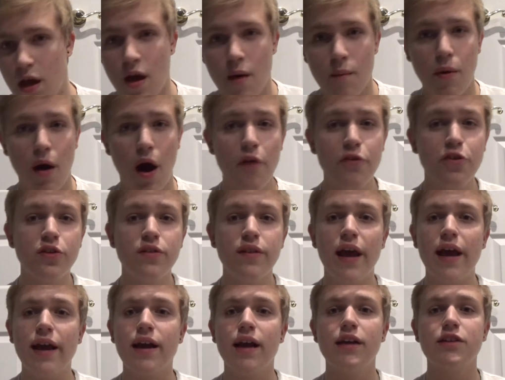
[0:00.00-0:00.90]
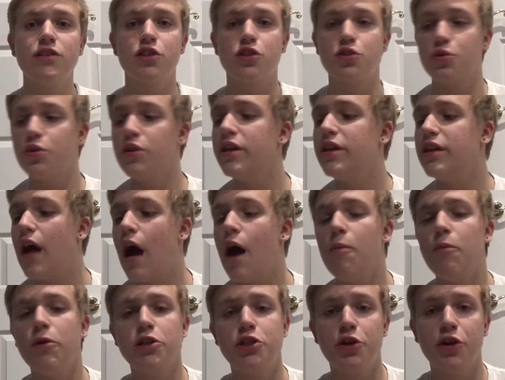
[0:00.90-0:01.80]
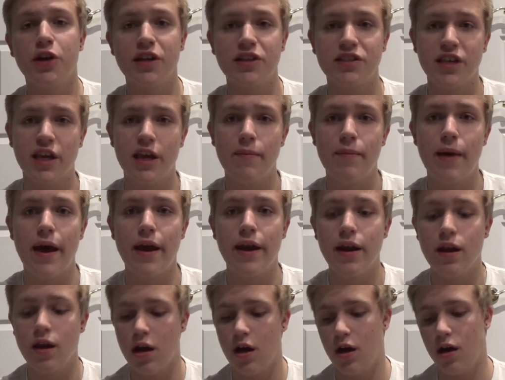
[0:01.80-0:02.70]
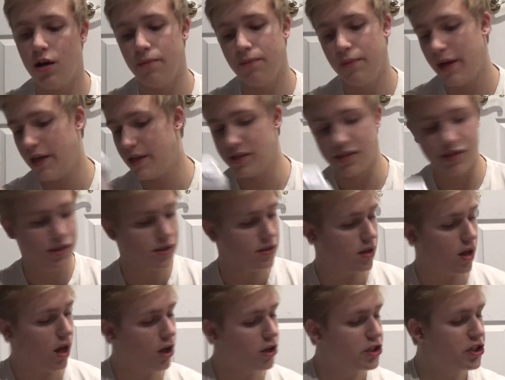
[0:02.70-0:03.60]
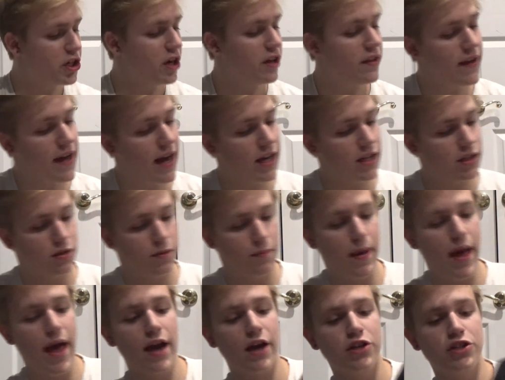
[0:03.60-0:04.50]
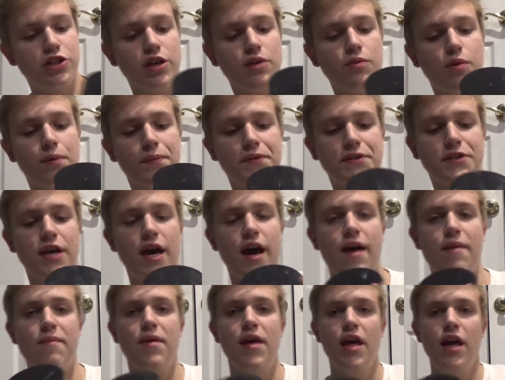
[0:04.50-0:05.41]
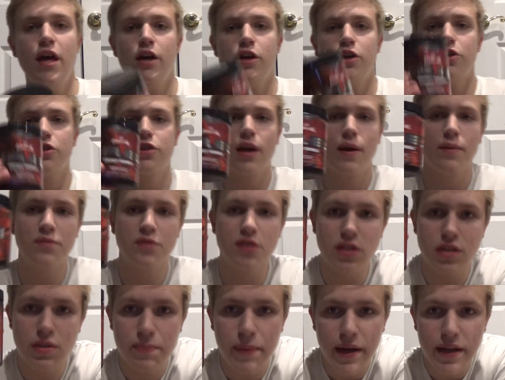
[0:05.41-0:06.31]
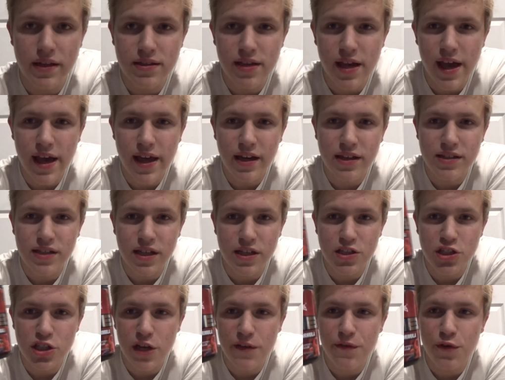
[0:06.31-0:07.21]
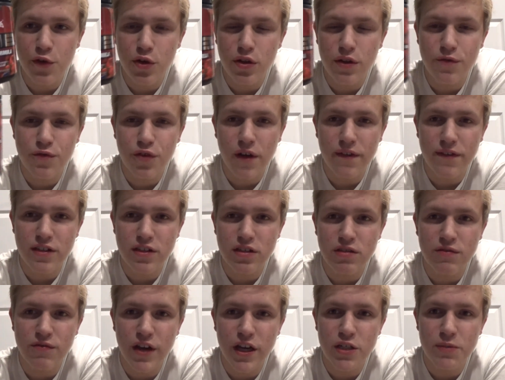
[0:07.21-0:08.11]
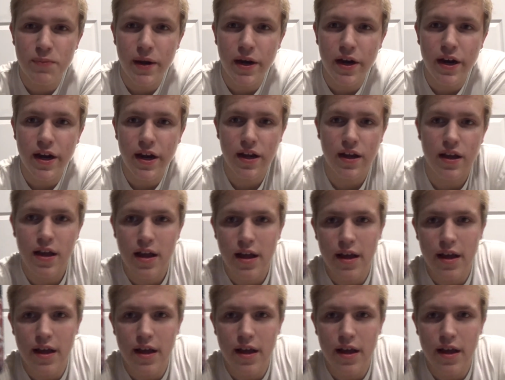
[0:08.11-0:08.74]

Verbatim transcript: But other than that guys, there's really not much you can say about it. Um, it's, I'll show you the guys the packaging one more time. Just comes this big tin, it says G Fuel on the front, this is Fazeberry.